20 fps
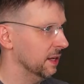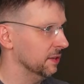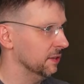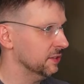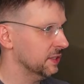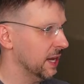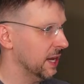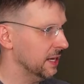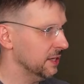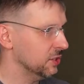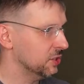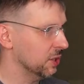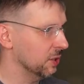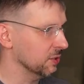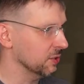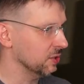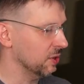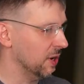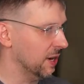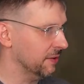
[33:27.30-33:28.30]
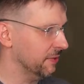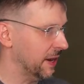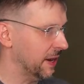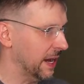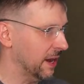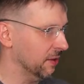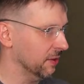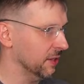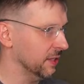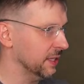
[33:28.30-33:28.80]
This kind of shows off
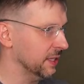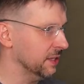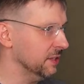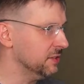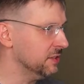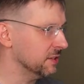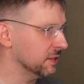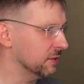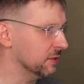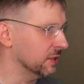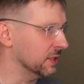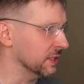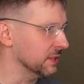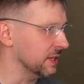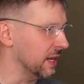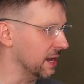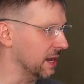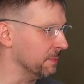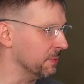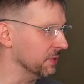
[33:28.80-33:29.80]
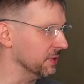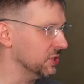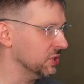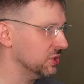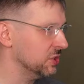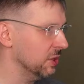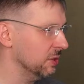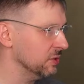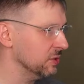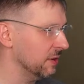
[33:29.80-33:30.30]
how this is a good example. This
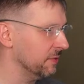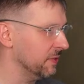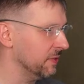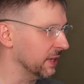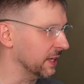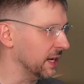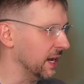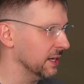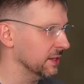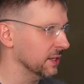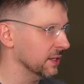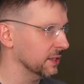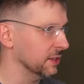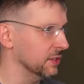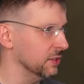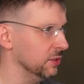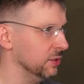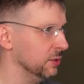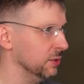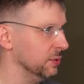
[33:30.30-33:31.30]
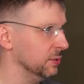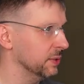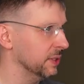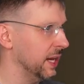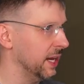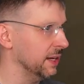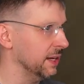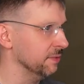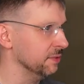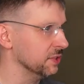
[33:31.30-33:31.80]
shows off like kind of like the new
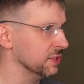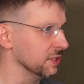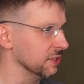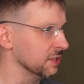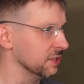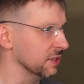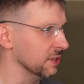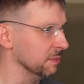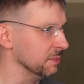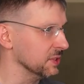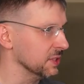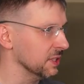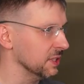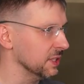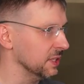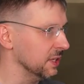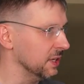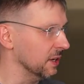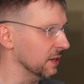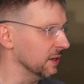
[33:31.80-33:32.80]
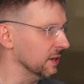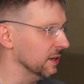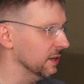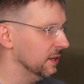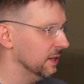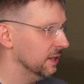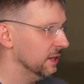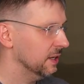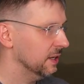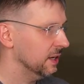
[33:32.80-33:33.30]
cave systems in here.
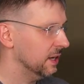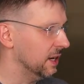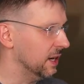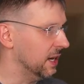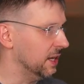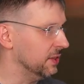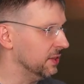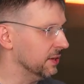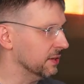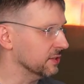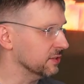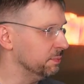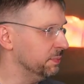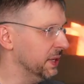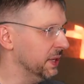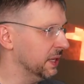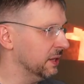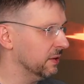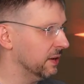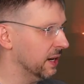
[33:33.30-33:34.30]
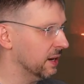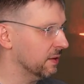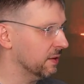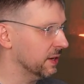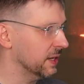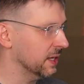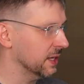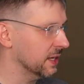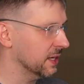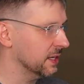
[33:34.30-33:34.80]
There's bigger
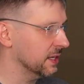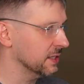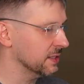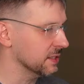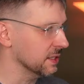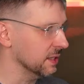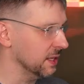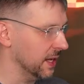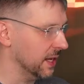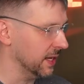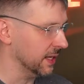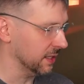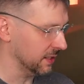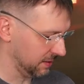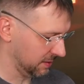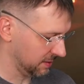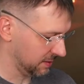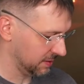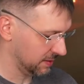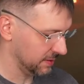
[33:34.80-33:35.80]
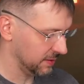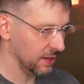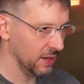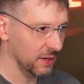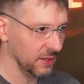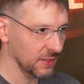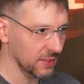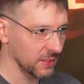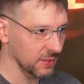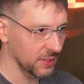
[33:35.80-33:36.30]
areas and like,
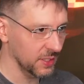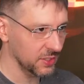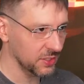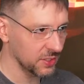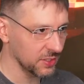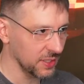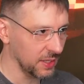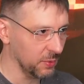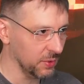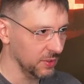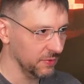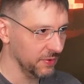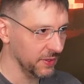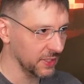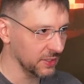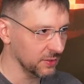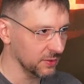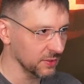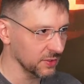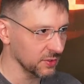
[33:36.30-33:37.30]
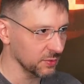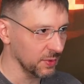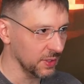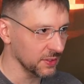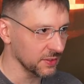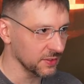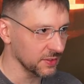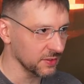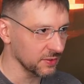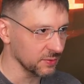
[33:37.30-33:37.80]
you know what I should? I wonder if I could do this while
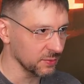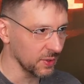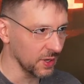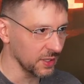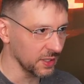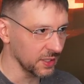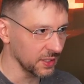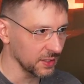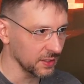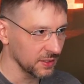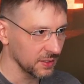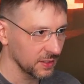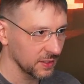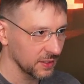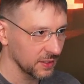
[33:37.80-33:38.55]
this is running.